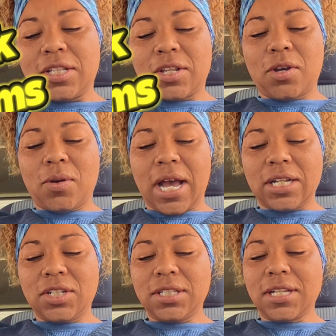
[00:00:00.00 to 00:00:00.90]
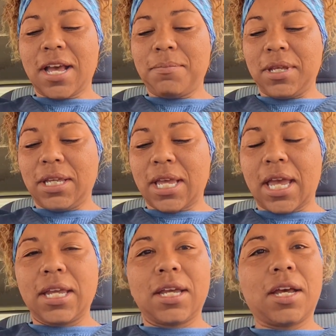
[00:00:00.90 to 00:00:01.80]
So I just got me
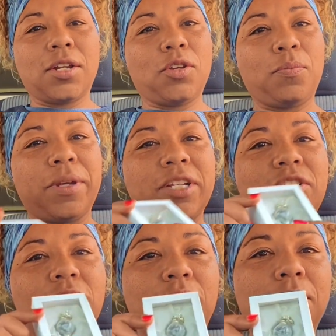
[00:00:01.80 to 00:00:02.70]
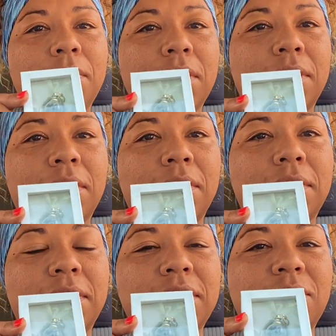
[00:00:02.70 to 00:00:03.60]
a new pendulum.
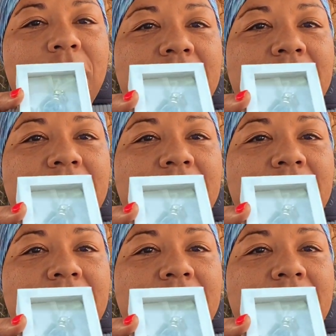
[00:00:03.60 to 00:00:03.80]
This right